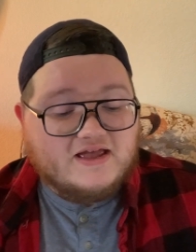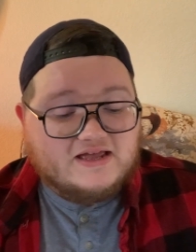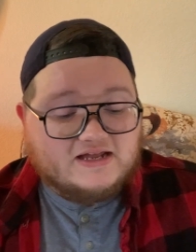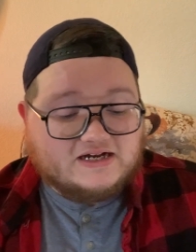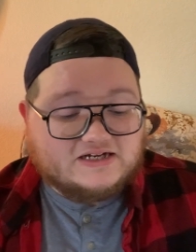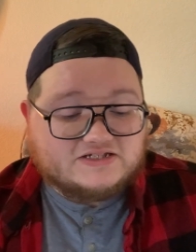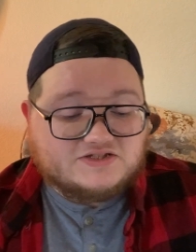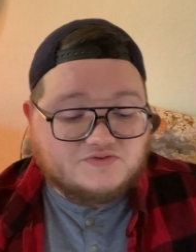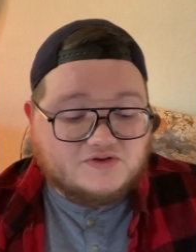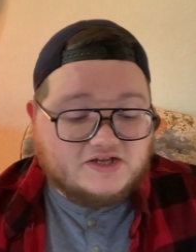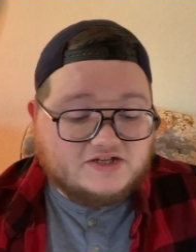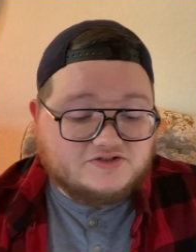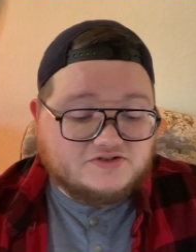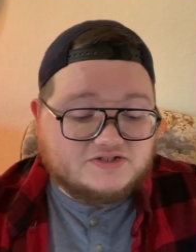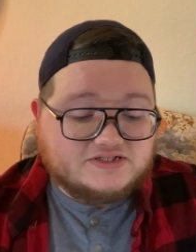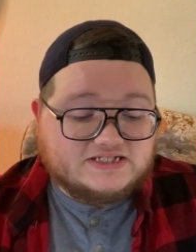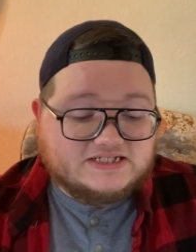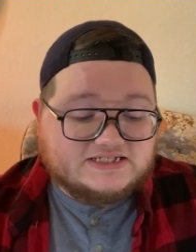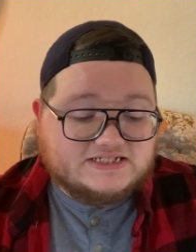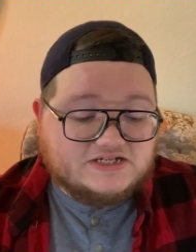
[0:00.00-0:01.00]
It has
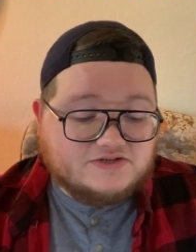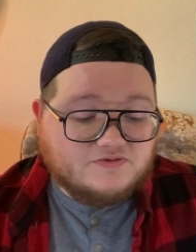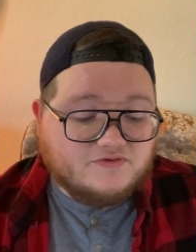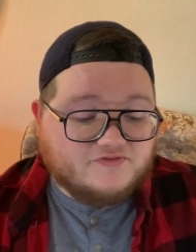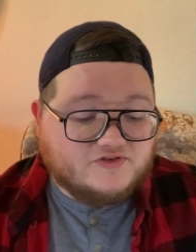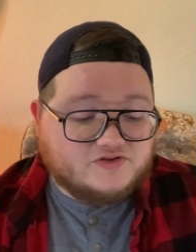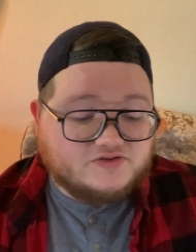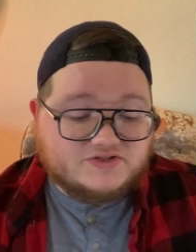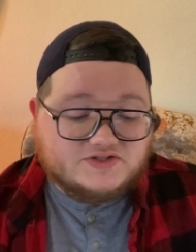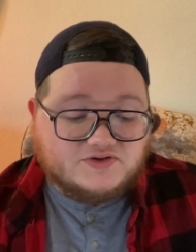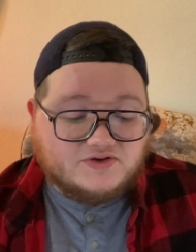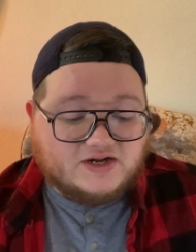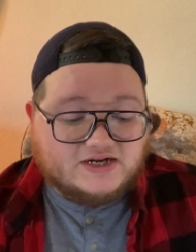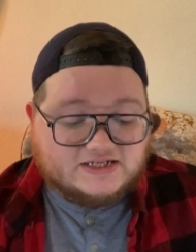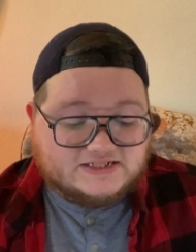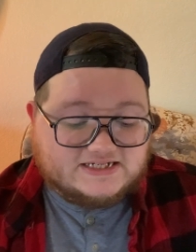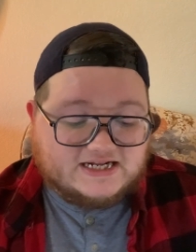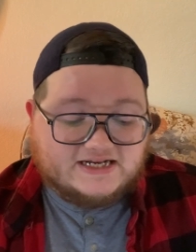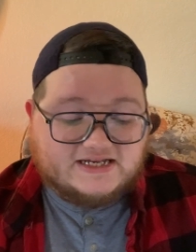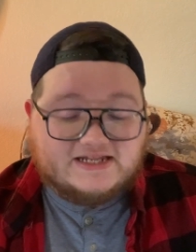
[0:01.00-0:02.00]
316 reviews, so not a
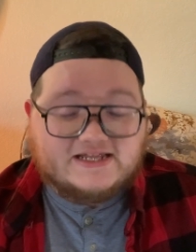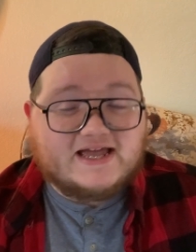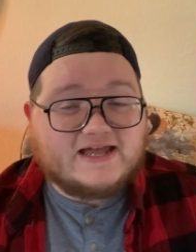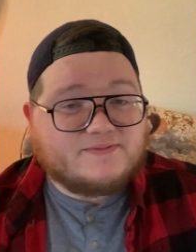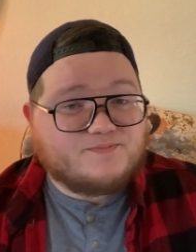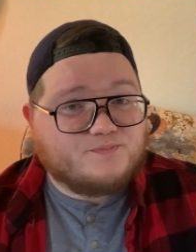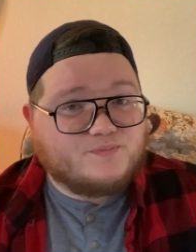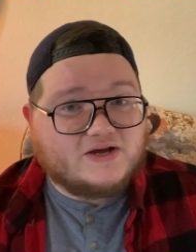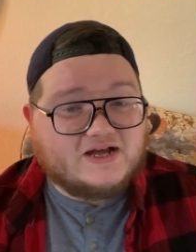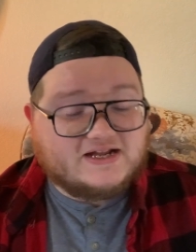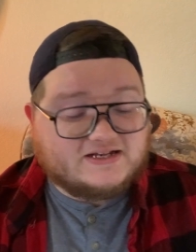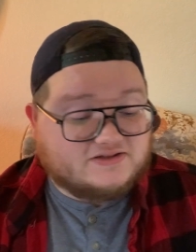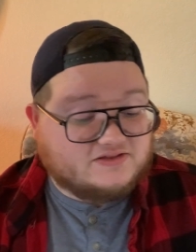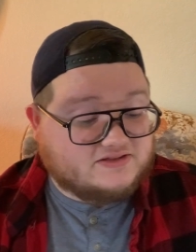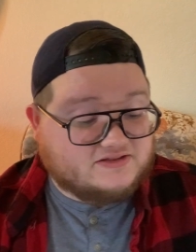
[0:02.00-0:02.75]
ton yet, but